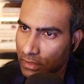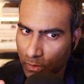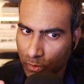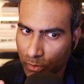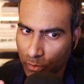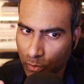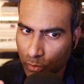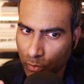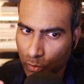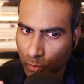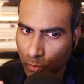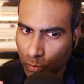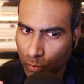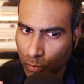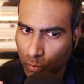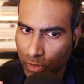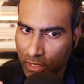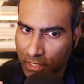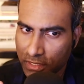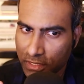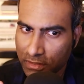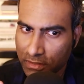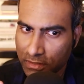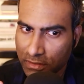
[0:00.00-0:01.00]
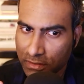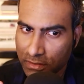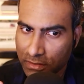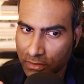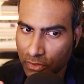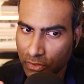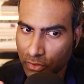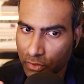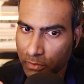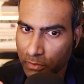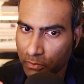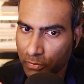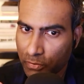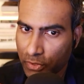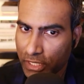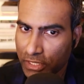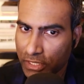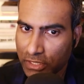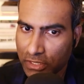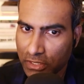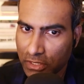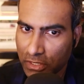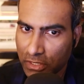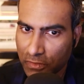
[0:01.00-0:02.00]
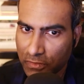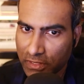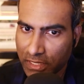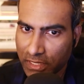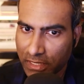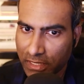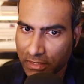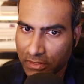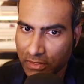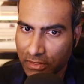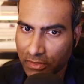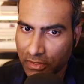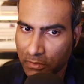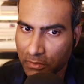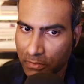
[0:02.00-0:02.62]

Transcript: What is your impression of Secretary